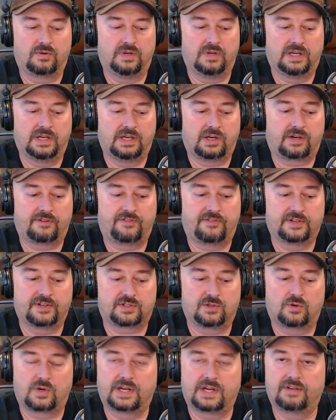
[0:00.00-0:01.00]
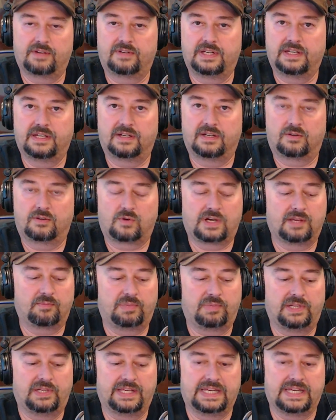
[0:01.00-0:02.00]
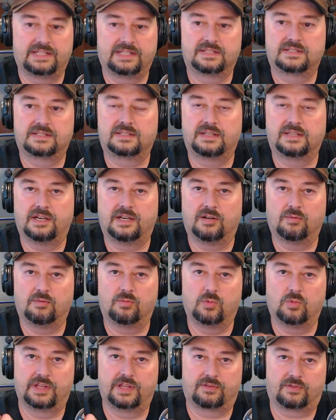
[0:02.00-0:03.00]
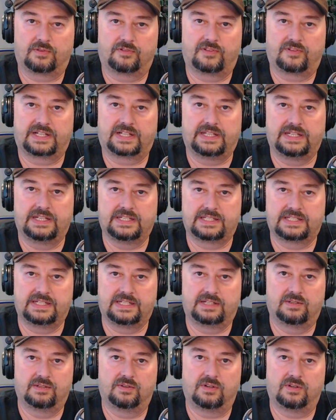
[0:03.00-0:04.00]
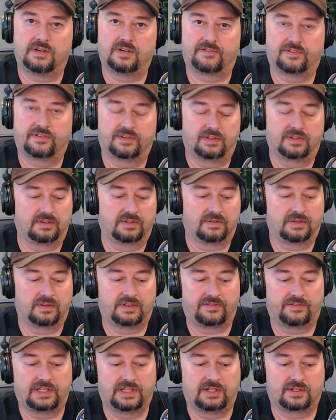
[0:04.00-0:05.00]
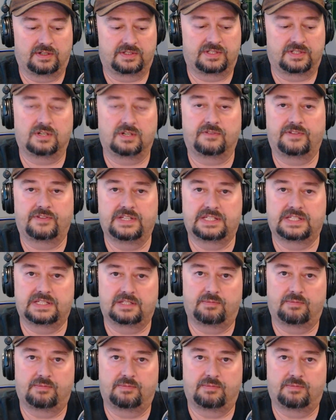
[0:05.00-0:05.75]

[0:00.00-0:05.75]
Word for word: uh, artificial grounding and ground planes to help with reflecting the signal off of the off of the Earth's surface,